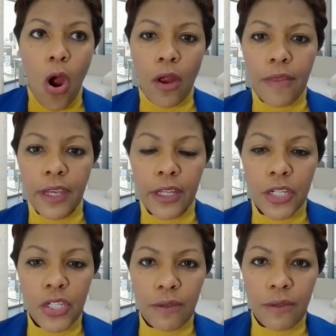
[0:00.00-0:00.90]
are they going
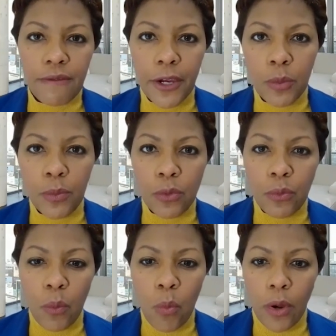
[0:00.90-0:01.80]
to do the
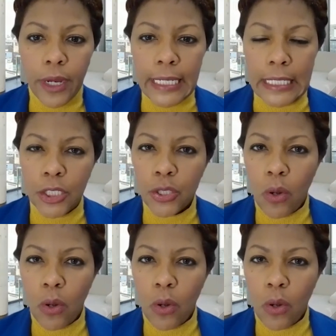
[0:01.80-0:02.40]
variable mortgage